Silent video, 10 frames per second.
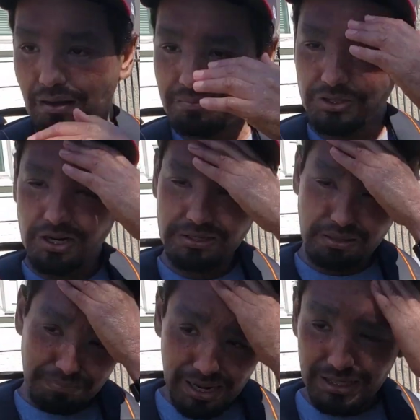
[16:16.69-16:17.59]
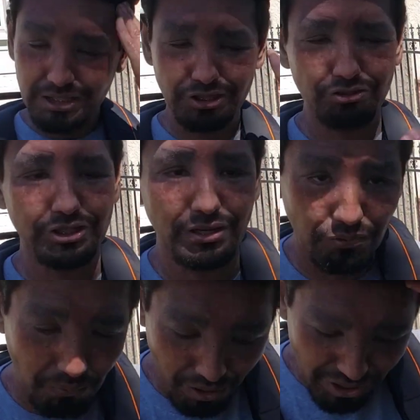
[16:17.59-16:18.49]
I'm trying to get back into
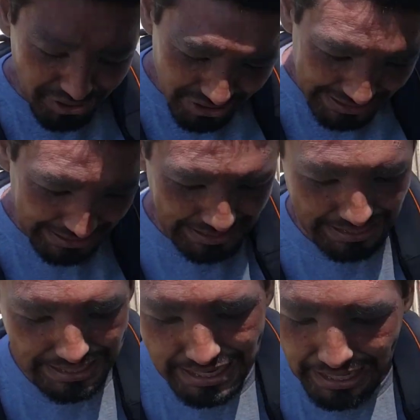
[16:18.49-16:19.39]
drinking water again